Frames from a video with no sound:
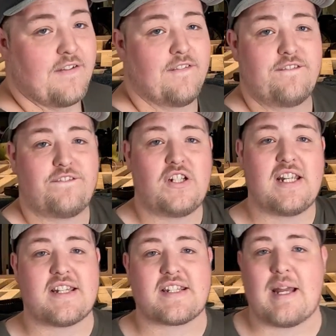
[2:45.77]
fully
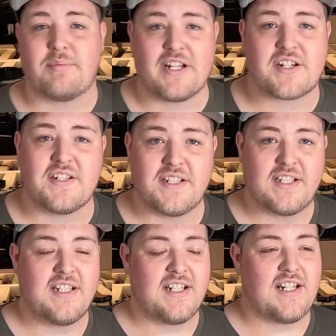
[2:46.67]
established
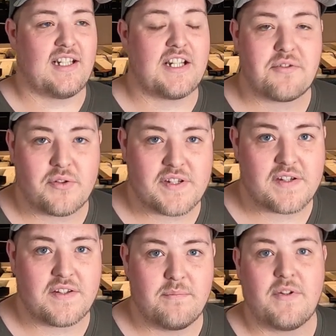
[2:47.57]
electrical
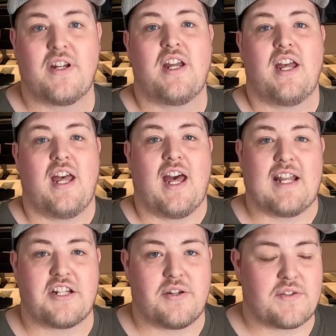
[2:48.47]
system, and
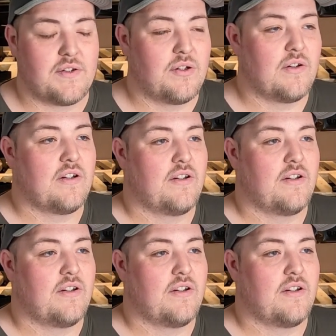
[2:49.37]
as you saw,